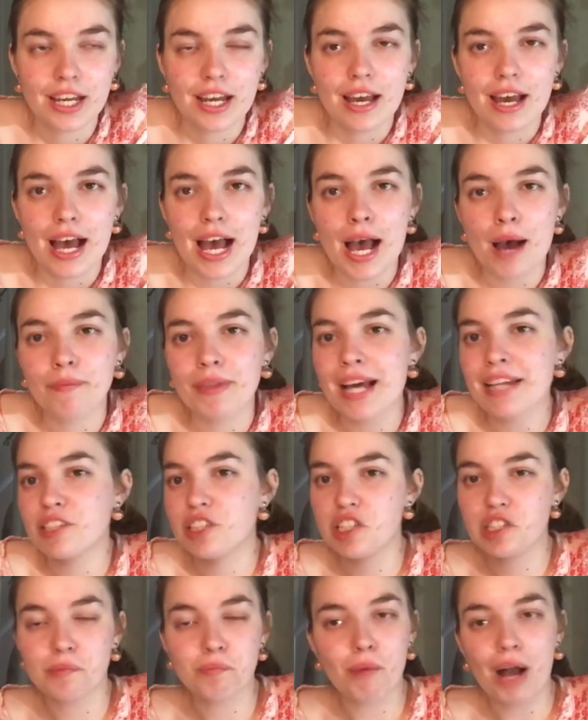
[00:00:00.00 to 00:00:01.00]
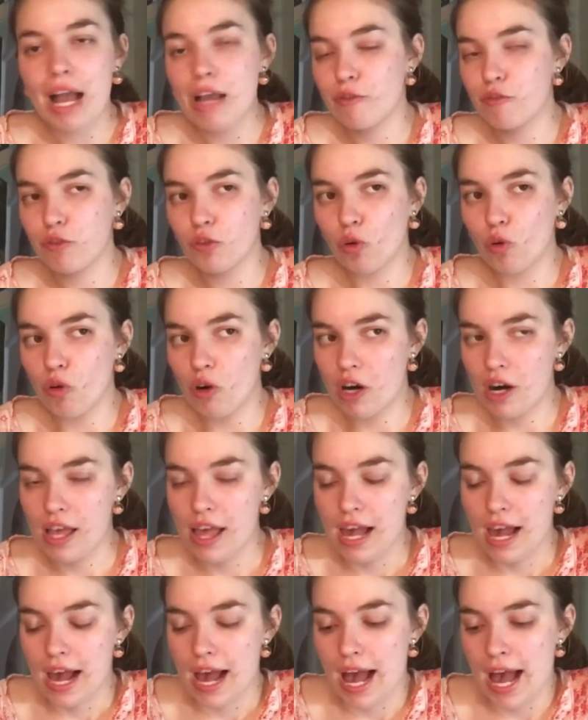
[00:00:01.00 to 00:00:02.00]
That's just my flaw.
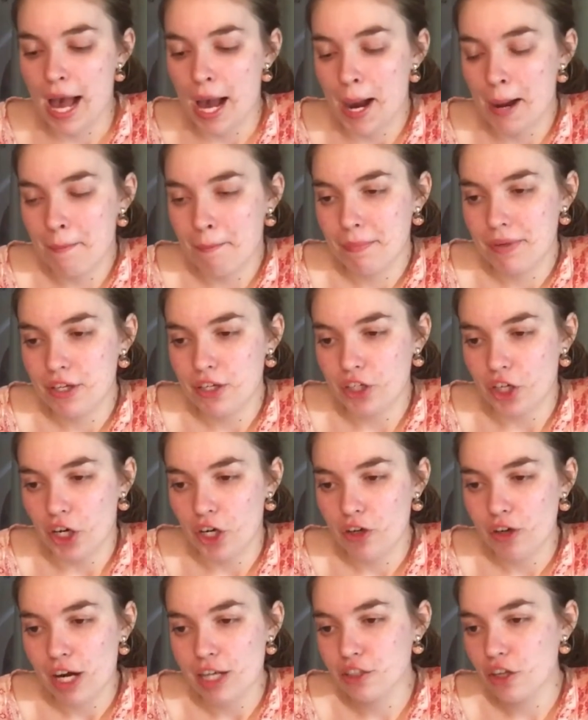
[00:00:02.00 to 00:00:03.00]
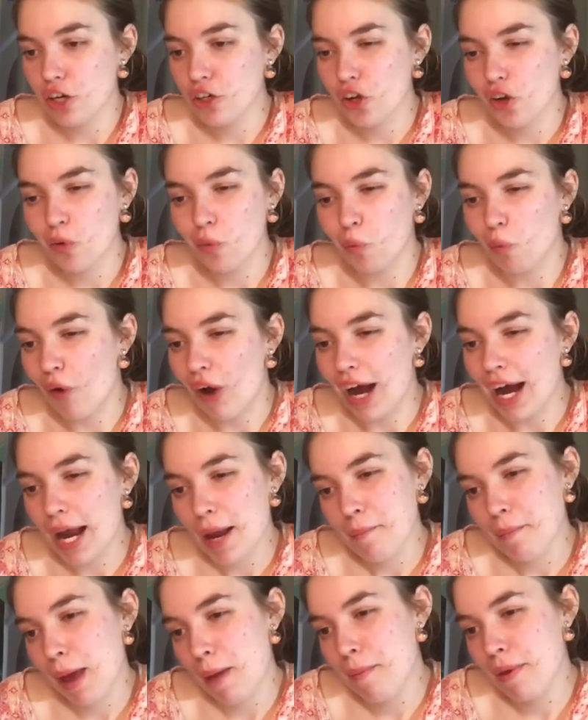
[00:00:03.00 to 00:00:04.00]
I don't know
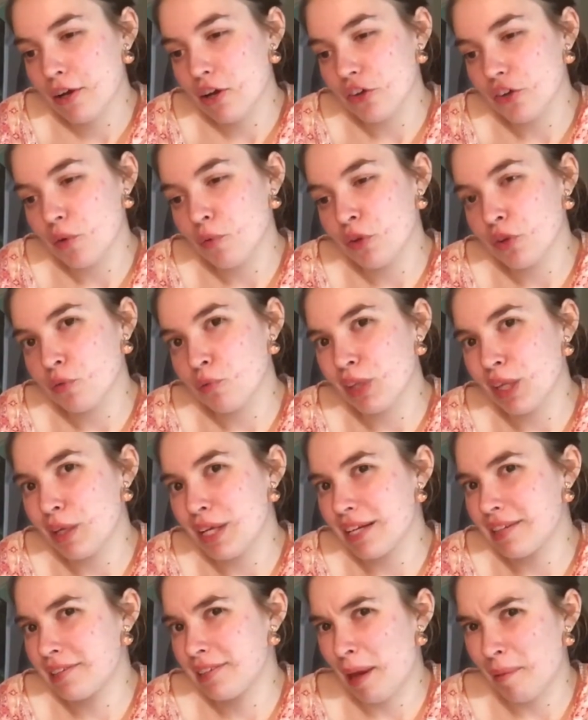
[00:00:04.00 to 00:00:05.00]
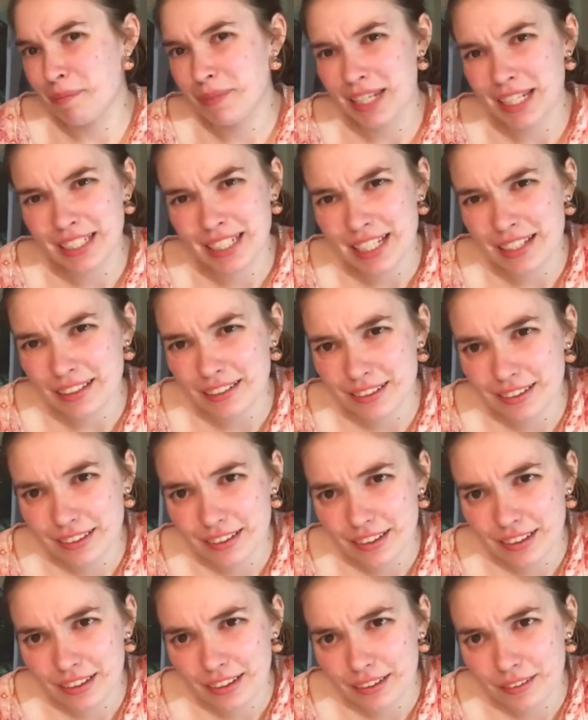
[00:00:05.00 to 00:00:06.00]
why. Maybe because I wasn't really accepting it.
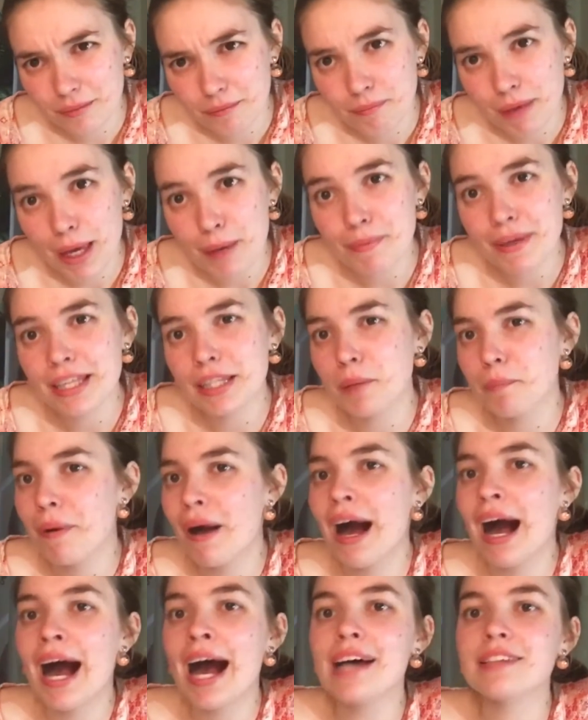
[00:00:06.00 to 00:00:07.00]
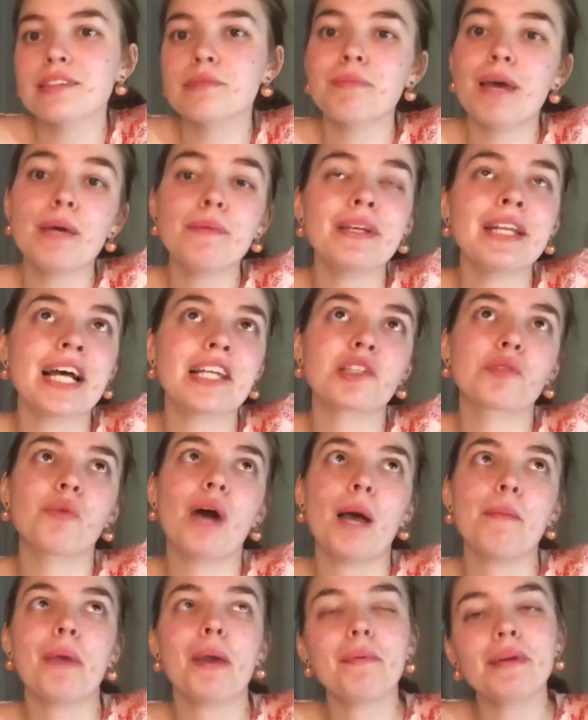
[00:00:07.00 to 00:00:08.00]
Maybe in the past, maybe that's
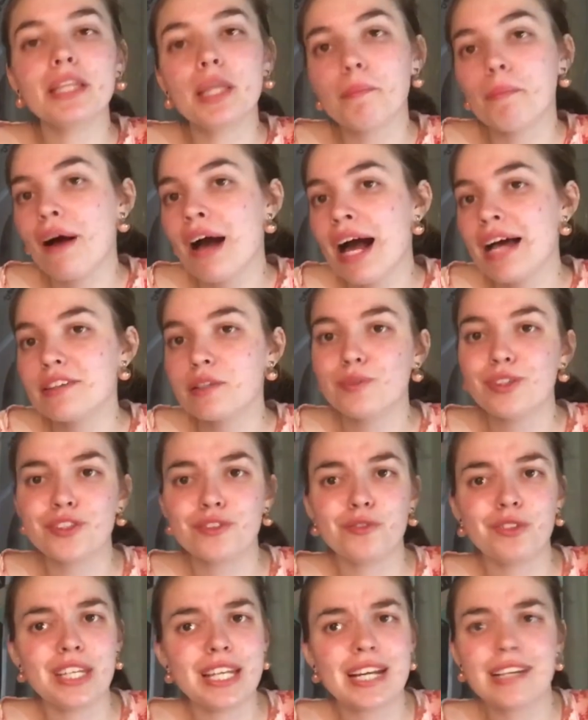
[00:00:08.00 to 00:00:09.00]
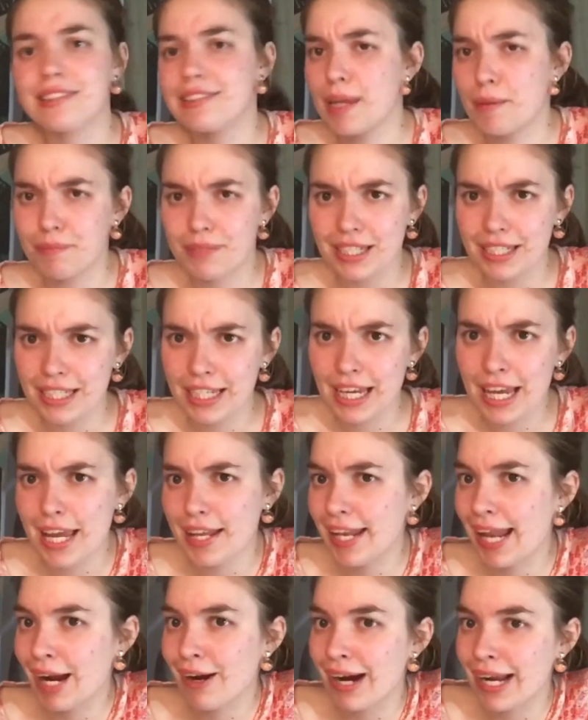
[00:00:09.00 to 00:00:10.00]
why. Maybe in the past I wasn't really accepting it,
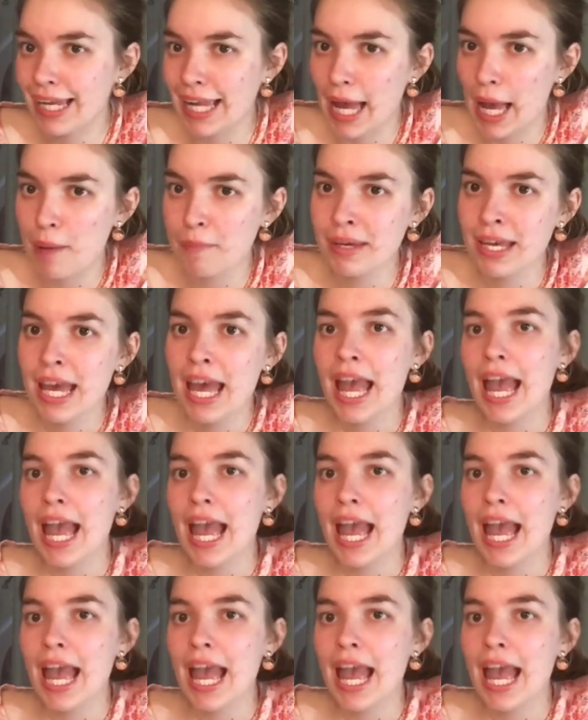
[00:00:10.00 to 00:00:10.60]
and now I am.